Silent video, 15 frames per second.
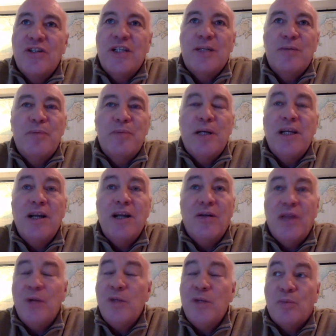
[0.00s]
but you know, there was
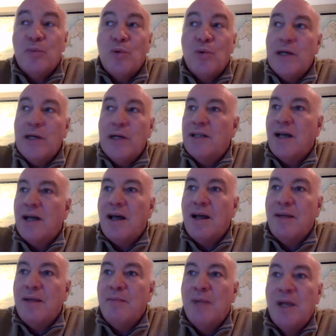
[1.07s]
a point in time
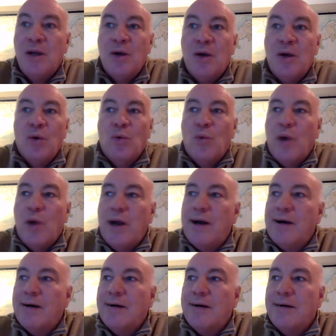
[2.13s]
where